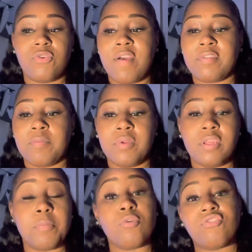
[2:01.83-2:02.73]
have to
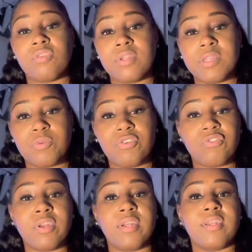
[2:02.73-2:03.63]
be emotionless when you're
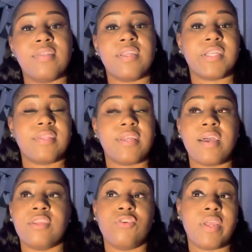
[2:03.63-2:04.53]
trading and things like
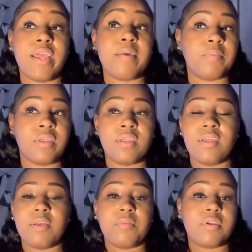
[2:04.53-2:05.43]
that, and you can't be,
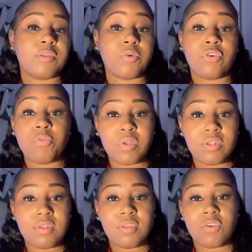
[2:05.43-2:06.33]
because we're
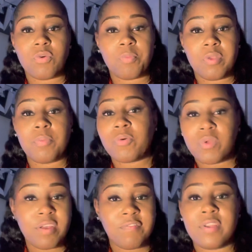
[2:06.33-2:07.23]
human. We're people, we
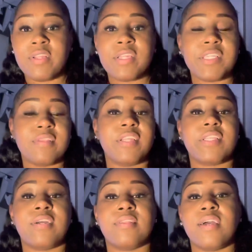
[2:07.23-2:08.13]
have feelings and things
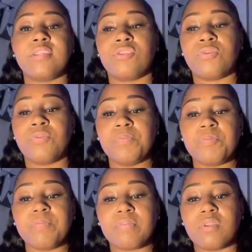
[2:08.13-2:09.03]
like that. So
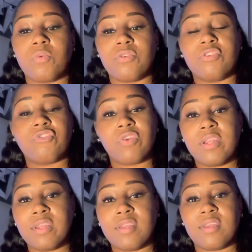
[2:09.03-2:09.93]
when you're
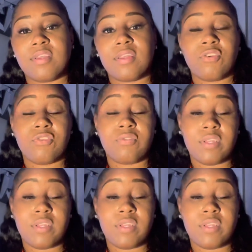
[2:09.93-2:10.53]
trading and you're